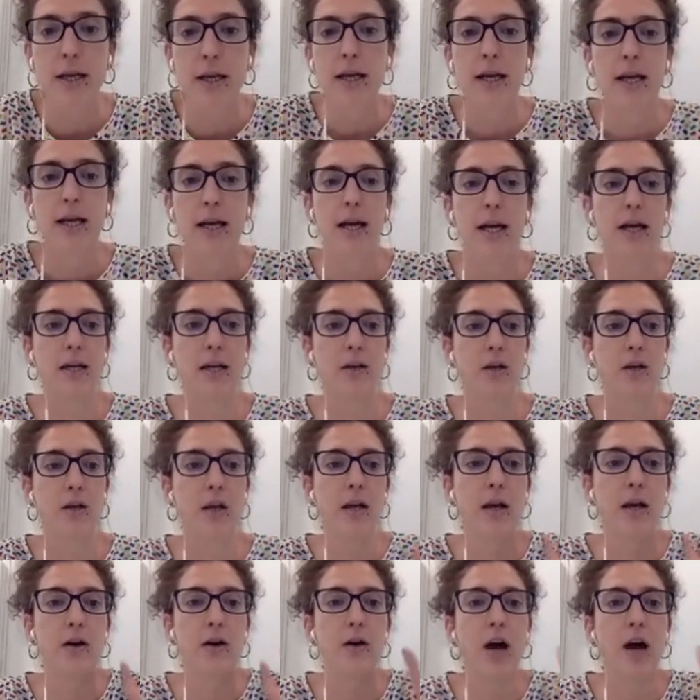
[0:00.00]
And
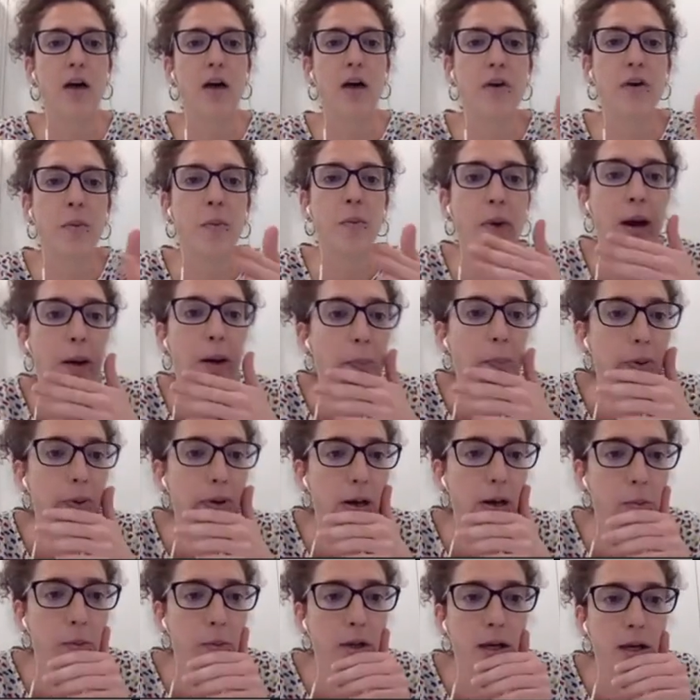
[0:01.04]
here you have a map.
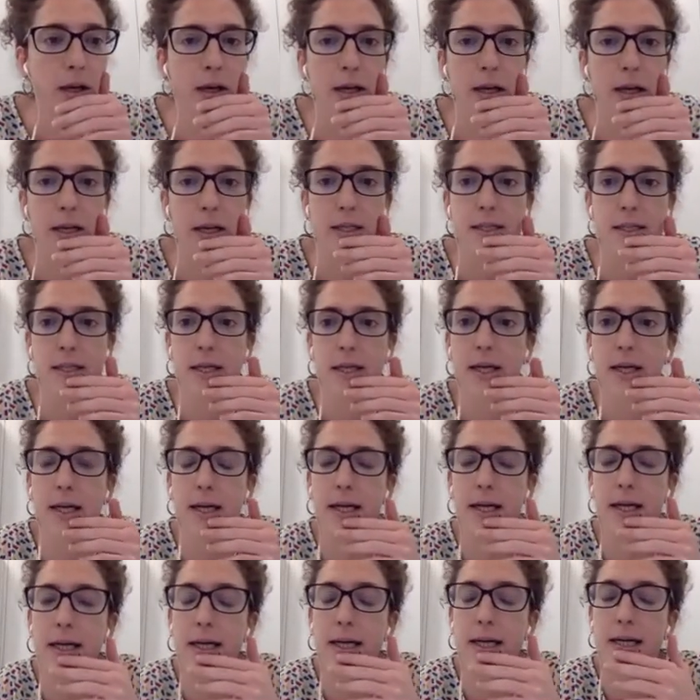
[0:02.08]
I mean, it's
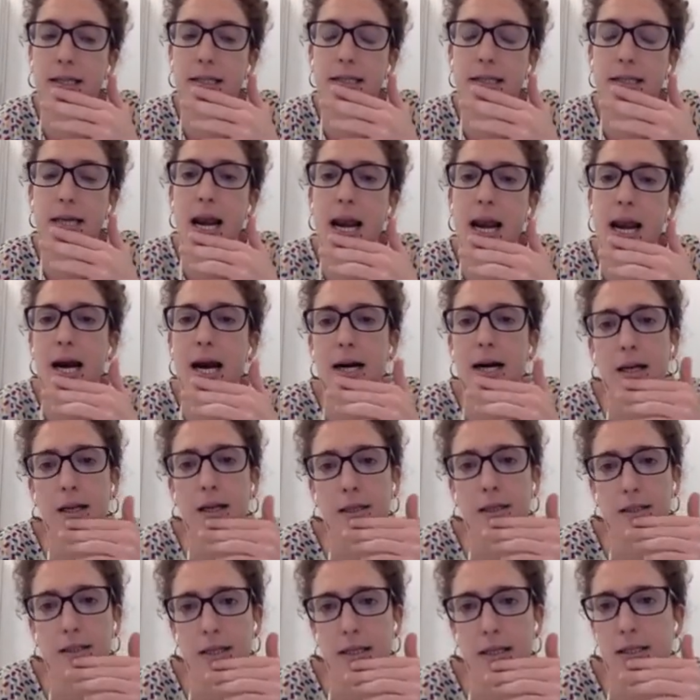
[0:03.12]
the
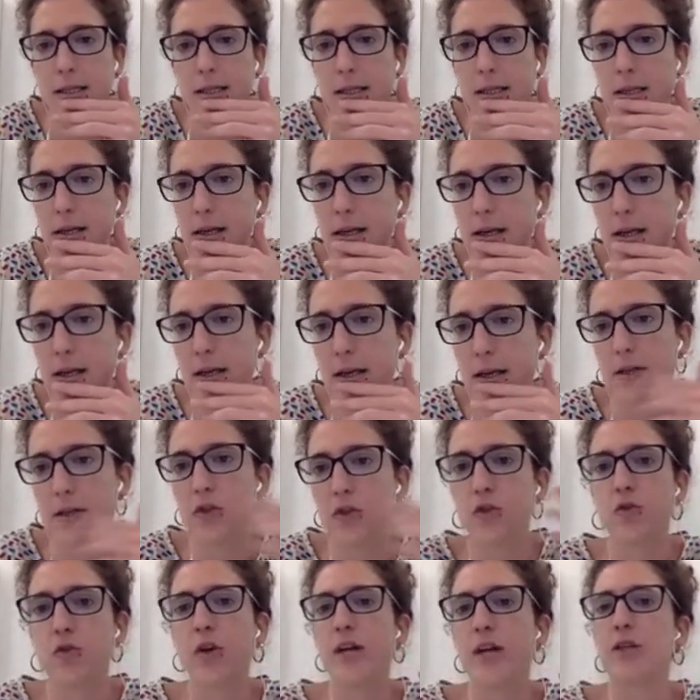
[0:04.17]
largest
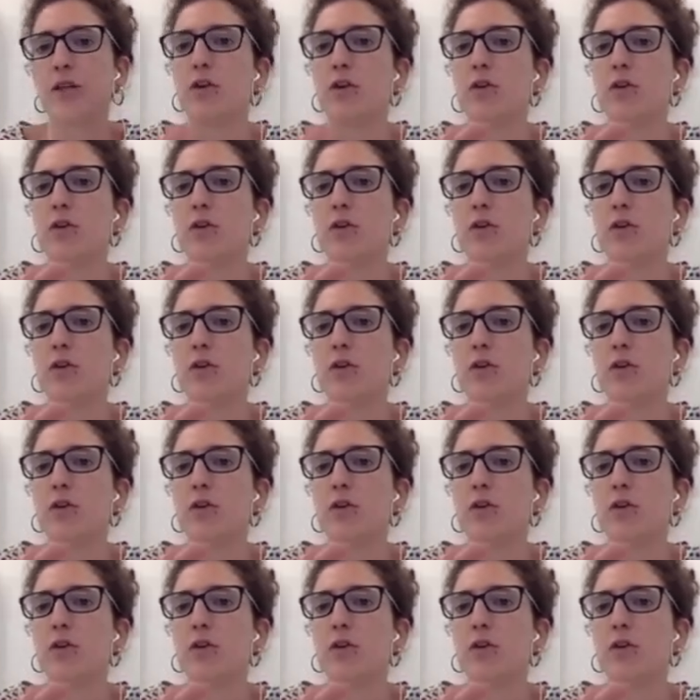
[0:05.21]
stretch of